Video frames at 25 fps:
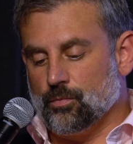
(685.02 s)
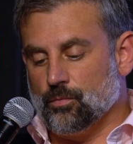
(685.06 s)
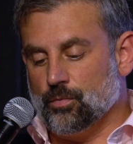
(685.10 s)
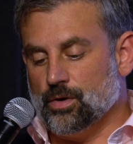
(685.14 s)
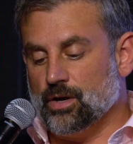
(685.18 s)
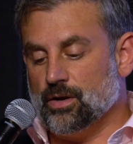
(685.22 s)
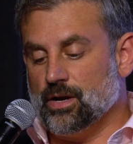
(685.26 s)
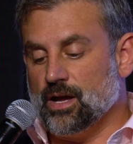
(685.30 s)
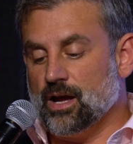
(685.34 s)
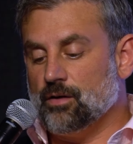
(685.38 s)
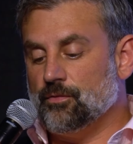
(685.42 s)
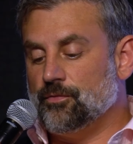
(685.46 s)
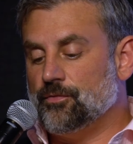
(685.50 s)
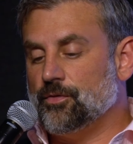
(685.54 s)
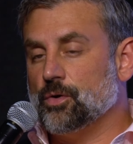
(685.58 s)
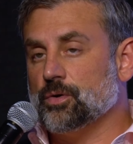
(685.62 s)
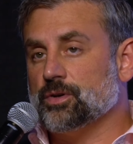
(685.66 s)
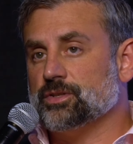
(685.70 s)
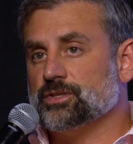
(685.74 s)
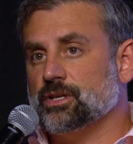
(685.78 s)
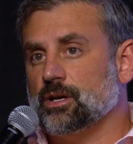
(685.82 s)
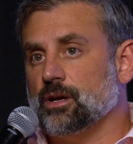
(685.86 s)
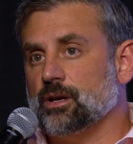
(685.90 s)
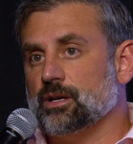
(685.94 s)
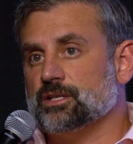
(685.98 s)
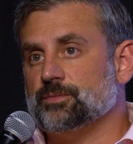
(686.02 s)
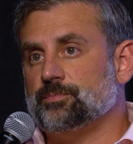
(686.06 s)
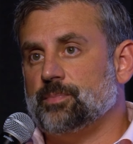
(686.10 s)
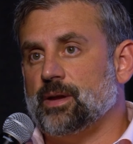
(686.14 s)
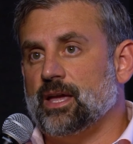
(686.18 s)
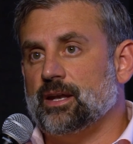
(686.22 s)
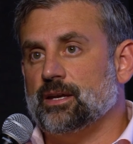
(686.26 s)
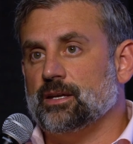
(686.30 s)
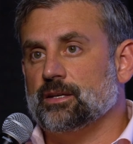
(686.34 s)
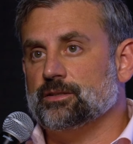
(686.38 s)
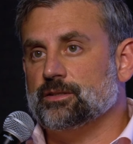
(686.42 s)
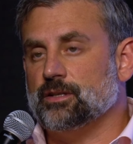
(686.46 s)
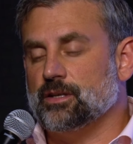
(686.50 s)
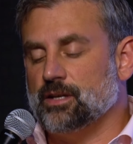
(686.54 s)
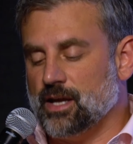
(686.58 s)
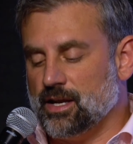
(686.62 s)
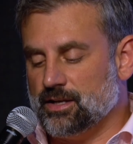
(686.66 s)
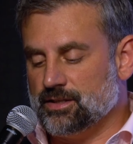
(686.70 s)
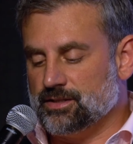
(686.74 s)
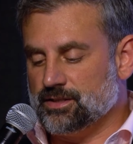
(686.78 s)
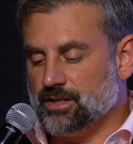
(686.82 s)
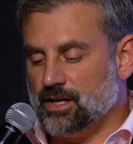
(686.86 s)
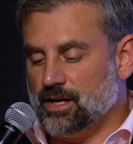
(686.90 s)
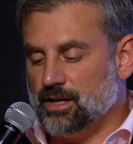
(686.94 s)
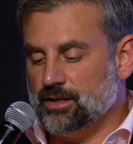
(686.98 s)
We are now focusing on expanding into the
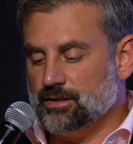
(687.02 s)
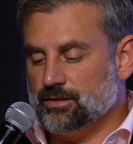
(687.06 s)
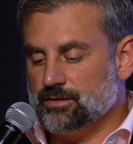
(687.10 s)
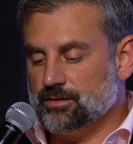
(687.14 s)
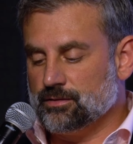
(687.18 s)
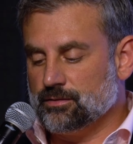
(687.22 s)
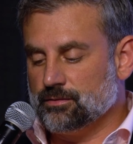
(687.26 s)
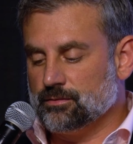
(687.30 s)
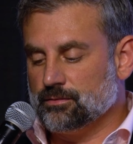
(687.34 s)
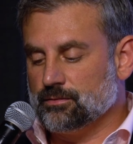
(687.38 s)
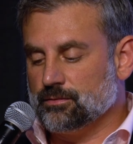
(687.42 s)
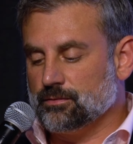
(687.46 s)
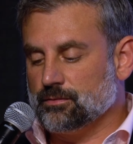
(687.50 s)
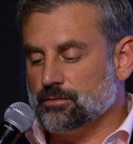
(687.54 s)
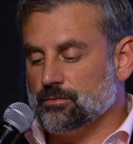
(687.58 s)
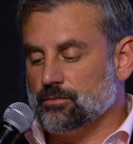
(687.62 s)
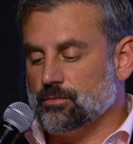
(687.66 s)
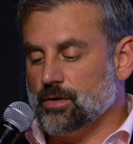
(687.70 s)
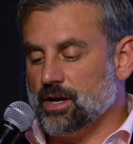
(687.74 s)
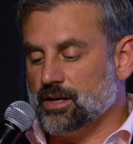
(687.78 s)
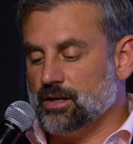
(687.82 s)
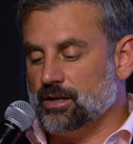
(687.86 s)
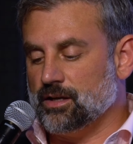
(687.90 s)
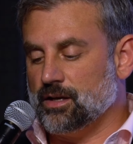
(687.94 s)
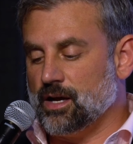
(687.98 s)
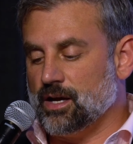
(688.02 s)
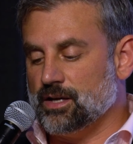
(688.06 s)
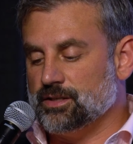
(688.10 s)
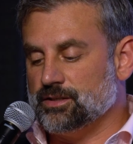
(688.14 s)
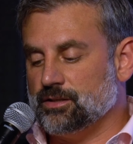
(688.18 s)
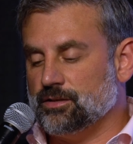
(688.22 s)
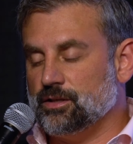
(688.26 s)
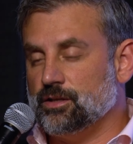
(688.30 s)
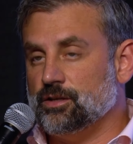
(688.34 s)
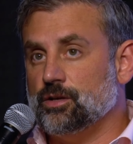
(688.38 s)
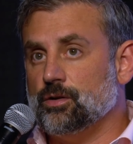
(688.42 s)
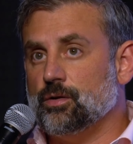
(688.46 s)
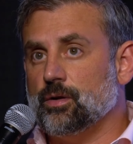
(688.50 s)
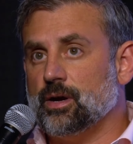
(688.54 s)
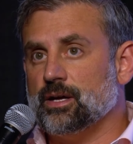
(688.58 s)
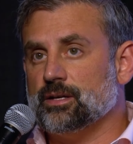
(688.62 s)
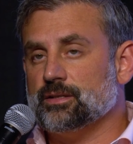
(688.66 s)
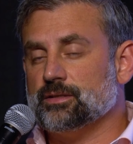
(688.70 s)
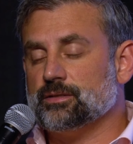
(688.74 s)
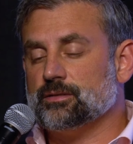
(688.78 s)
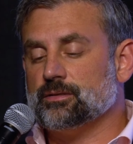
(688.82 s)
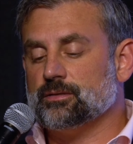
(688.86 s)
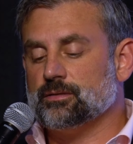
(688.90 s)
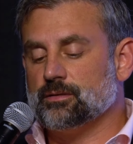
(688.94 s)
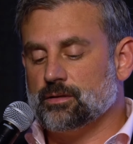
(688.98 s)
United States, recognizing the
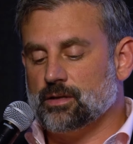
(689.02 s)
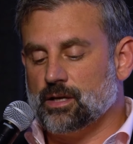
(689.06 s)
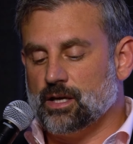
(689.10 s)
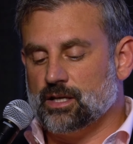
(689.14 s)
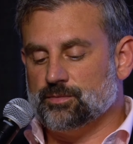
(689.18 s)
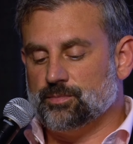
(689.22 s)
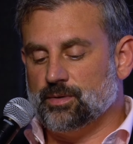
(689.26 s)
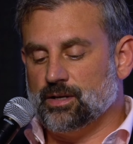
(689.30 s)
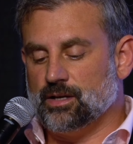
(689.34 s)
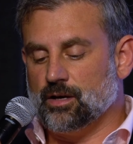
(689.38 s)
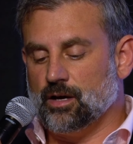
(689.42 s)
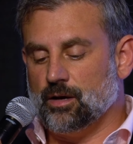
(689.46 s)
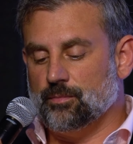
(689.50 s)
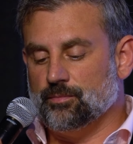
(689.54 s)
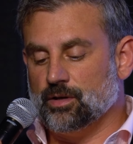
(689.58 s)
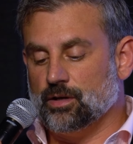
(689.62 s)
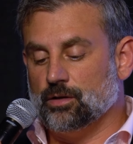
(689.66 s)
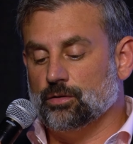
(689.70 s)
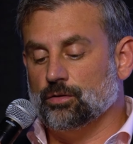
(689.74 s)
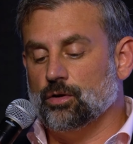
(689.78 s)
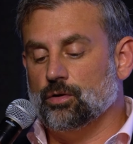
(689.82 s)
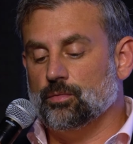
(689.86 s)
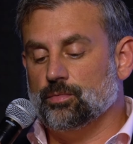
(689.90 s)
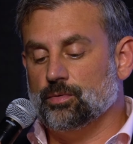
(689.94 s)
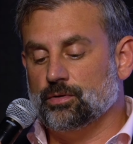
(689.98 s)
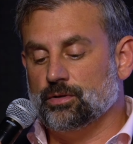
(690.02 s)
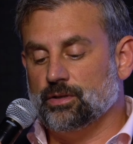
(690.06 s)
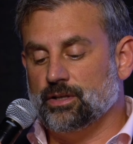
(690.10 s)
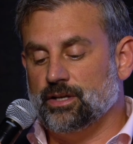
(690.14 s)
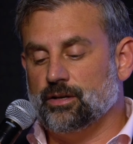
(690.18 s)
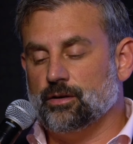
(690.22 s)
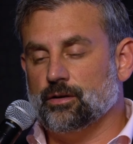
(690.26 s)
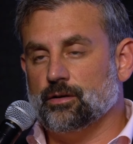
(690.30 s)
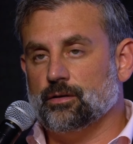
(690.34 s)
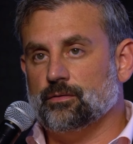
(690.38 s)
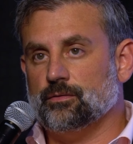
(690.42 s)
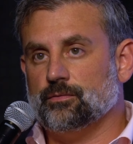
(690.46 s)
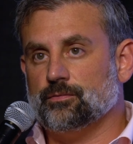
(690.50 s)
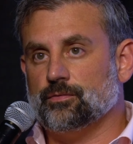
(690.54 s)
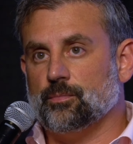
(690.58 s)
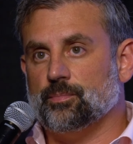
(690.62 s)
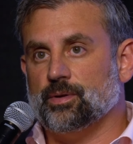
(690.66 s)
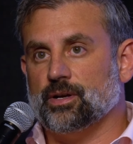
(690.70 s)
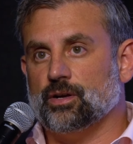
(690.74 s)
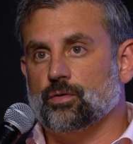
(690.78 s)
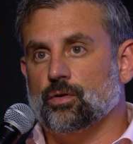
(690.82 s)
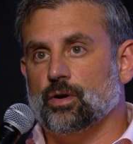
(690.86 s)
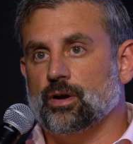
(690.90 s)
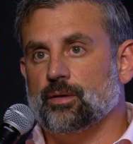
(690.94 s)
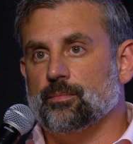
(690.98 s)
US has become the global leader for
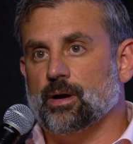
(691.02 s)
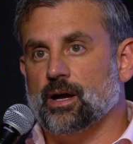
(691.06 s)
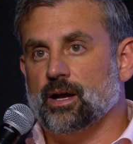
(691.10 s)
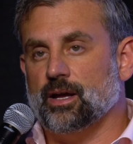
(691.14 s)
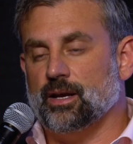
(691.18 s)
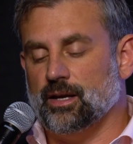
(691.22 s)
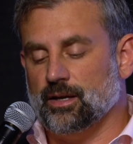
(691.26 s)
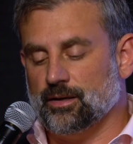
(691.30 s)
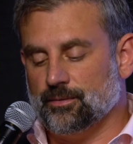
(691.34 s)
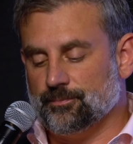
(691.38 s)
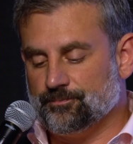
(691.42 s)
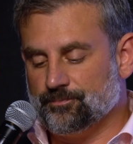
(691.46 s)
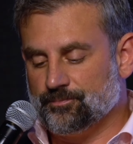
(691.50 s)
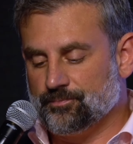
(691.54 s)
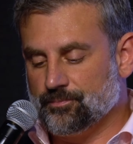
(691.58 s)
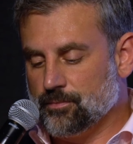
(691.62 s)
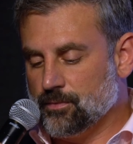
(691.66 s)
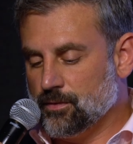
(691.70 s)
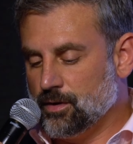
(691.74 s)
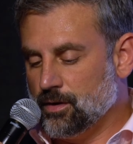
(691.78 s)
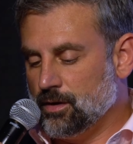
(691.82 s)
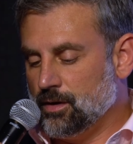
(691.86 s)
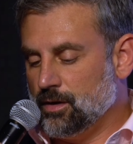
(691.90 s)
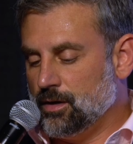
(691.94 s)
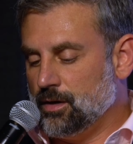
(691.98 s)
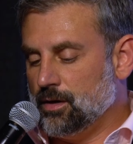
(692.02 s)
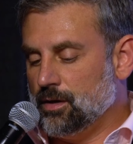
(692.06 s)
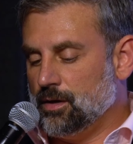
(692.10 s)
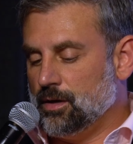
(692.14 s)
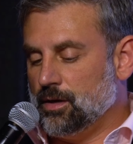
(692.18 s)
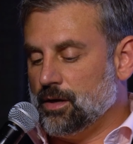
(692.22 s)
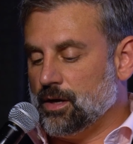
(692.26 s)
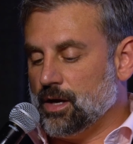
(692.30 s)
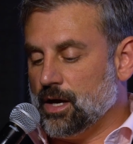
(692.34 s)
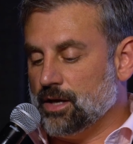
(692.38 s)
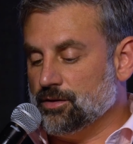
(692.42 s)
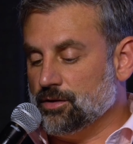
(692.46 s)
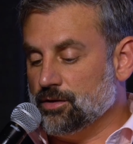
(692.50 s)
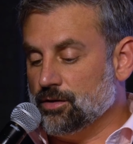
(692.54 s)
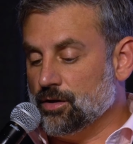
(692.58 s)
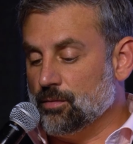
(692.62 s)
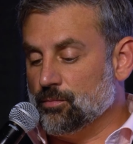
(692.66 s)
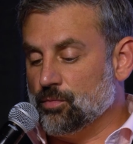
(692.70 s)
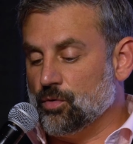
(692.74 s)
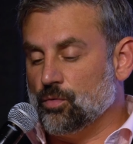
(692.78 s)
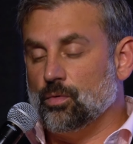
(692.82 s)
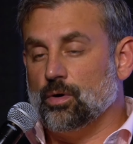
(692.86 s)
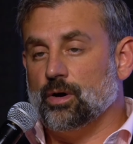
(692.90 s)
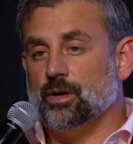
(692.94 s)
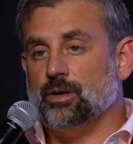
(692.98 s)
Bitcoin mining and the
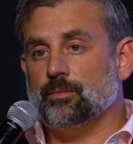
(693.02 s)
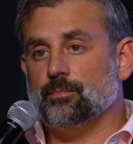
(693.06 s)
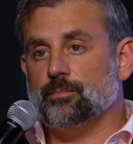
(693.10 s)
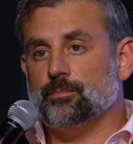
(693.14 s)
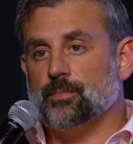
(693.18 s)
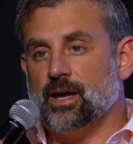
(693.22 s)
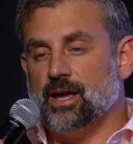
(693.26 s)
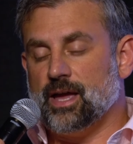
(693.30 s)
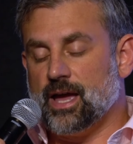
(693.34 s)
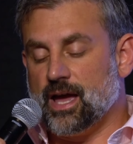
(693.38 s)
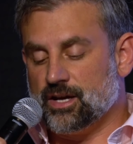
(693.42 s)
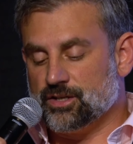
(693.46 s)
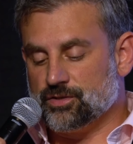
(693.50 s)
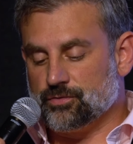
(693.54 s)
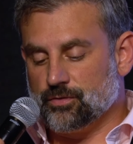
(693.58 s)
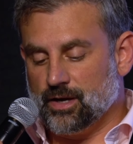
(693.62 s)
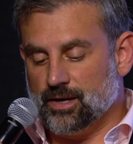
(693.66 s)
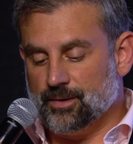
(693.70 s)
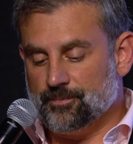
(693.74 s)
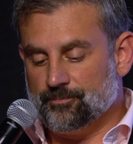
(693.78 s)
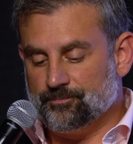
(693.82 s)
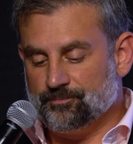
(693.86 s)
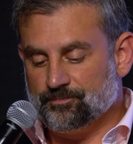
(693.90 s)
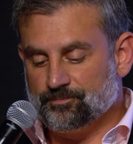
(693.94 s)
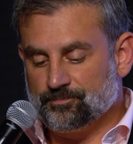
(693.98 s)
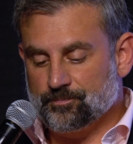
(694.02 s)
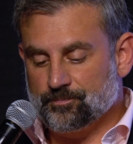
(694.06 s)
#1 by hash rate.